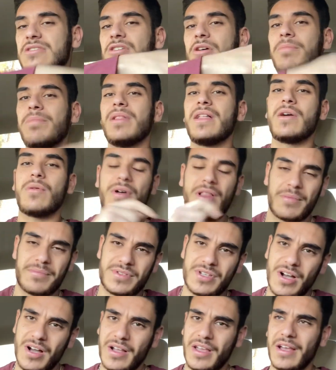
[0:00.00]
I'll play it while I'm
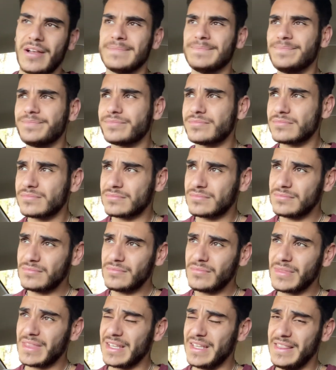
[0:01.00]
talking.
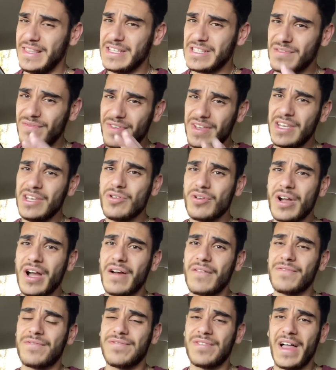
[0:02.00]
This video
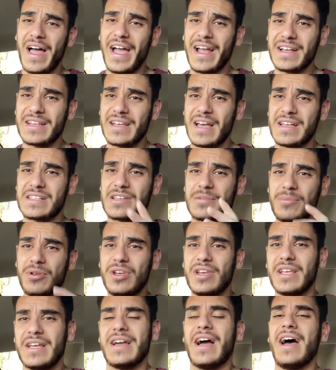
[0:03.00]
got flagged as
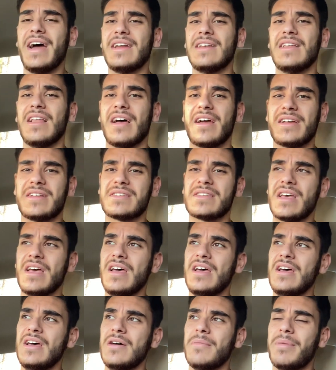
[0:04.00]
community guidelines,
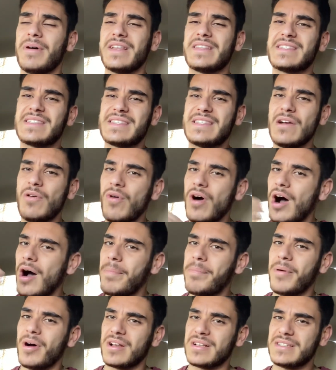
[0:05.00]
but it's still
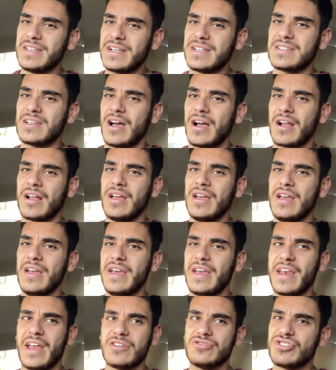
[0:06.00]
up on TikTok.
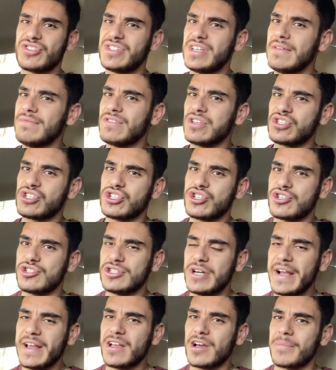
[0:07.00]
And I received a
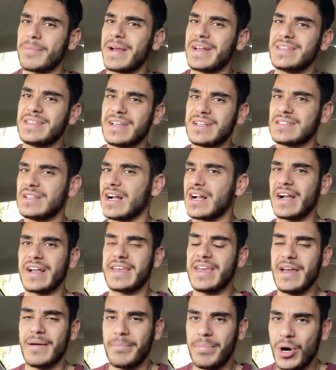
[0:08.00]
strike on my TikTok. I
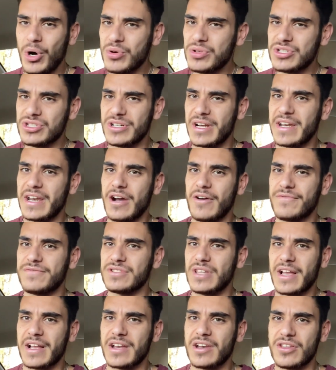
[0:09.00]
can't post right now for
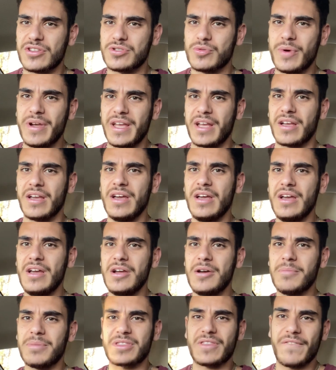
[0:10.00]
like another week,
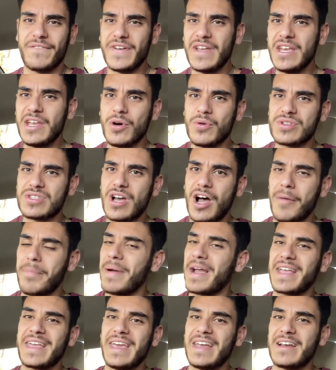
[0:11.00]
but the video is up.
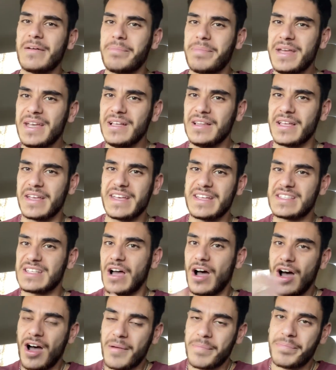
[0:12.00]
I can't appeal it. It's
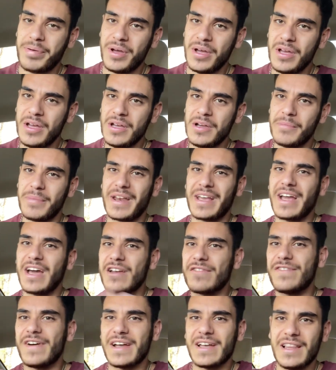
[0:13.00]
up, but I got a
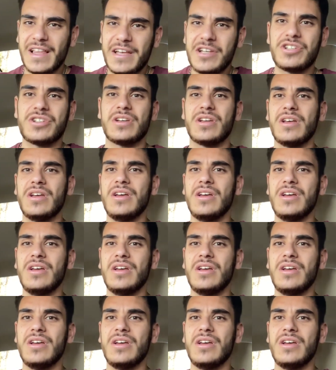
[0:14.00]
violation.